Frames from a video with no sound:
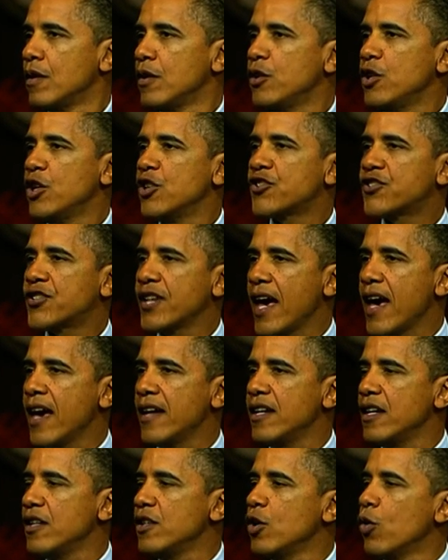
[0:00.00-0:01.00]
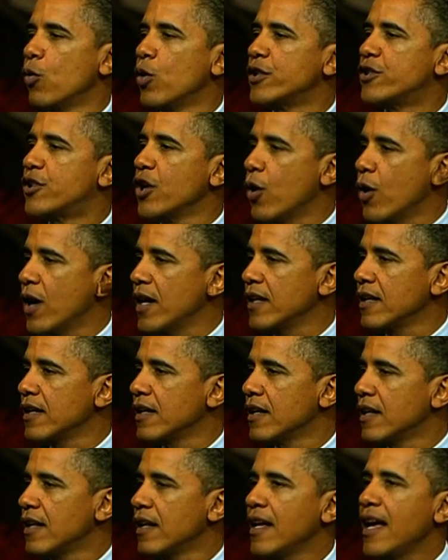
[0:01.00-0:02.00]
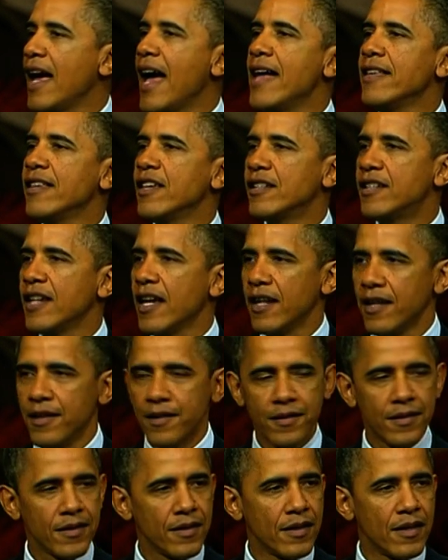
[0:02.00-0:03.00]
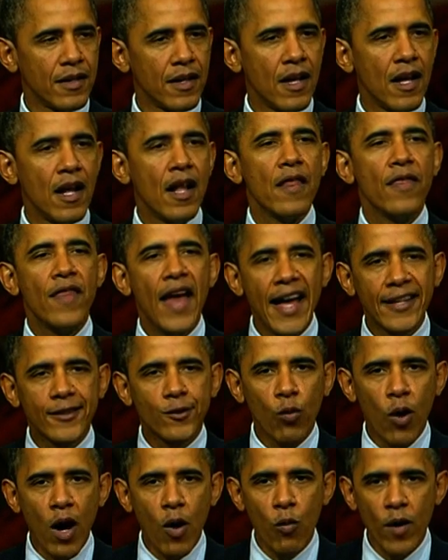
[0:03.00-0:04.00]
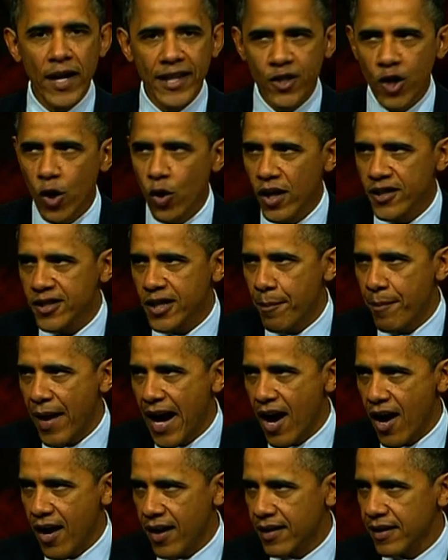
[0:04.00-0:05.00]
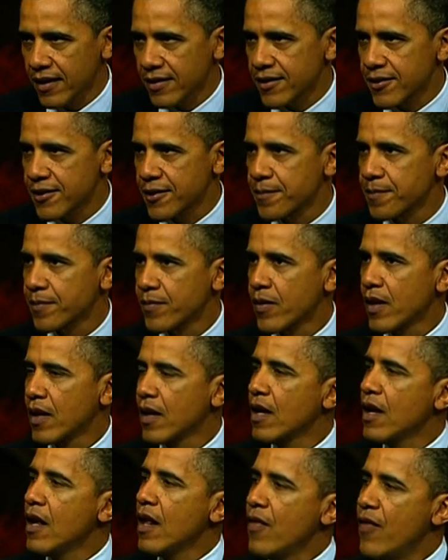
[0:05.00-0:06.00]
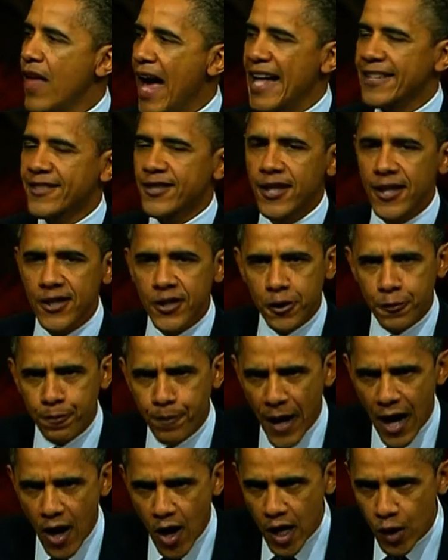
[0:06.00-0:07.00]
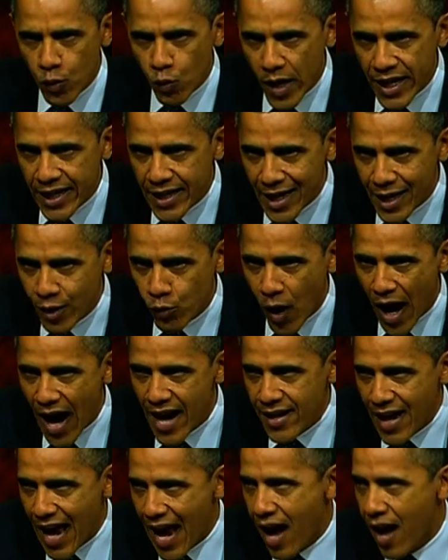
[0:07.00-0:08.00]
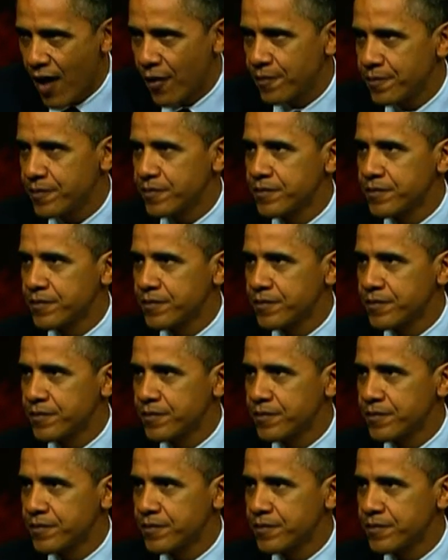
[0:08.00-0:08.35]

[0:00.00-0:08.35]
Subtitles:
You said you would do it, and you did. That's what we do as Americans. That's the spirit we need right now.